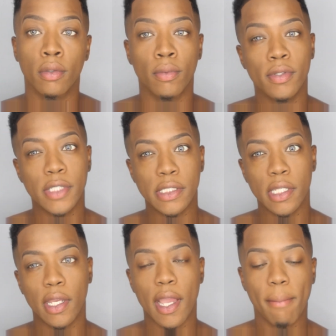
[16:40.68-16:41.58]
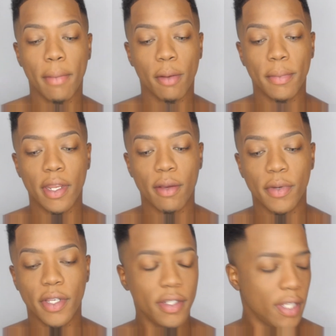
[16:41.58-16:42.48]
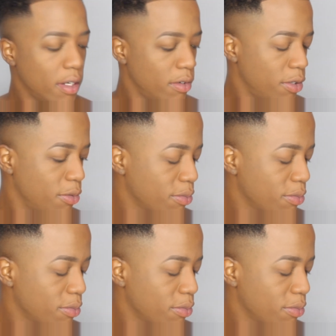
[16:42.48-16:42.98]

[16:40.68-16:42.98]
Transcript: what was I saying? I may or may not what? I don't know.